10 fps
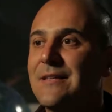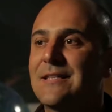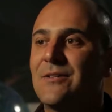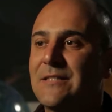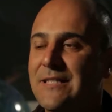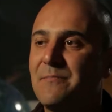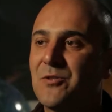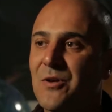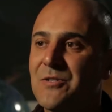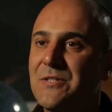the sol same
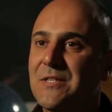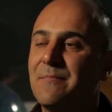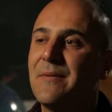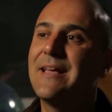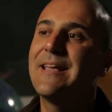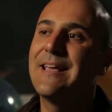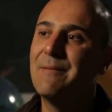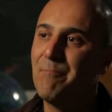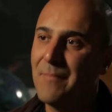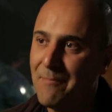solar system
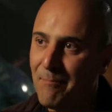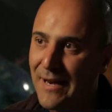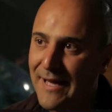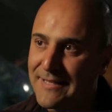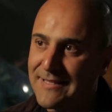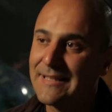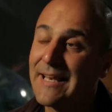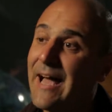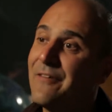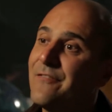implies that
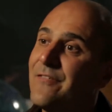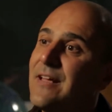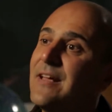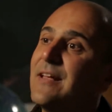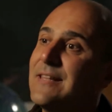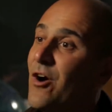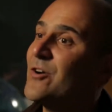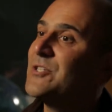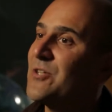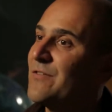life, the
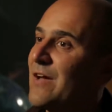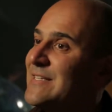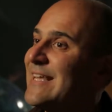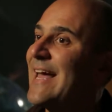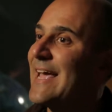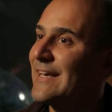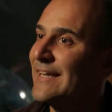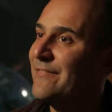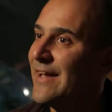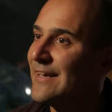origin of life, is a
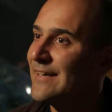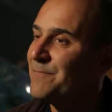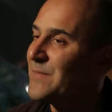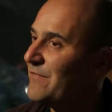likely event.